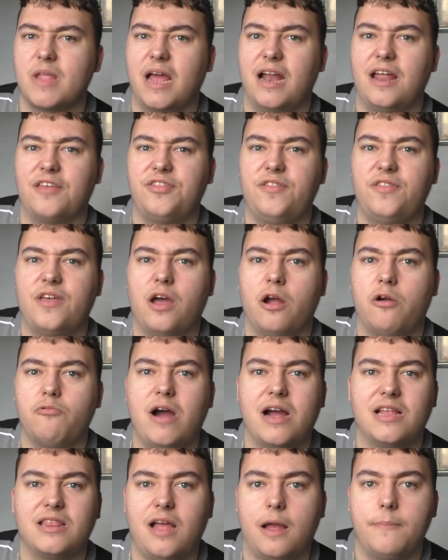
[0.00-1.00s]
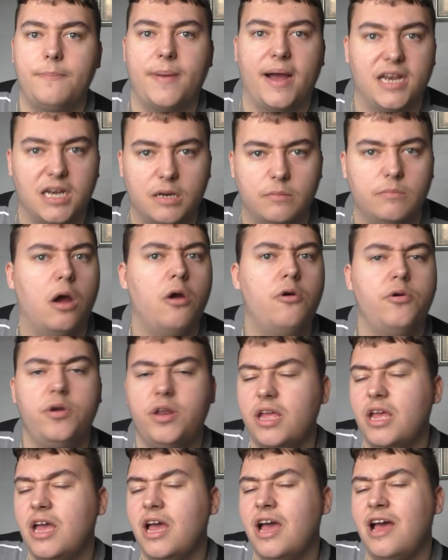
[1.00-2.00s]
And I think that a ride like
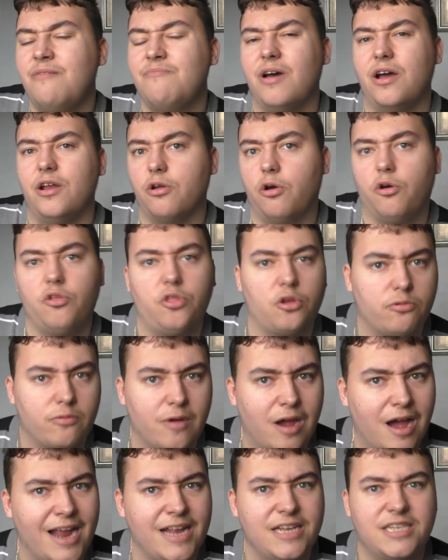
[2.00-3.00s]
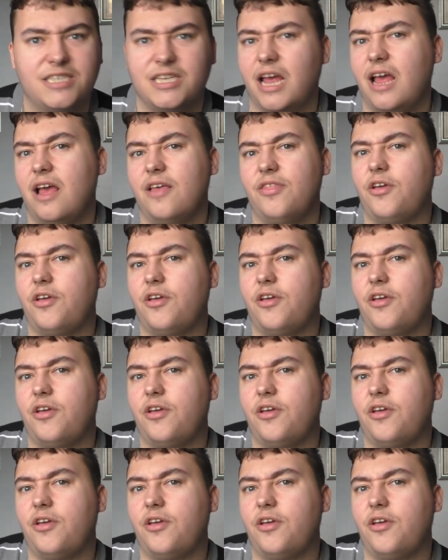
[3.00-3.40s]
Pandemonium and other rides,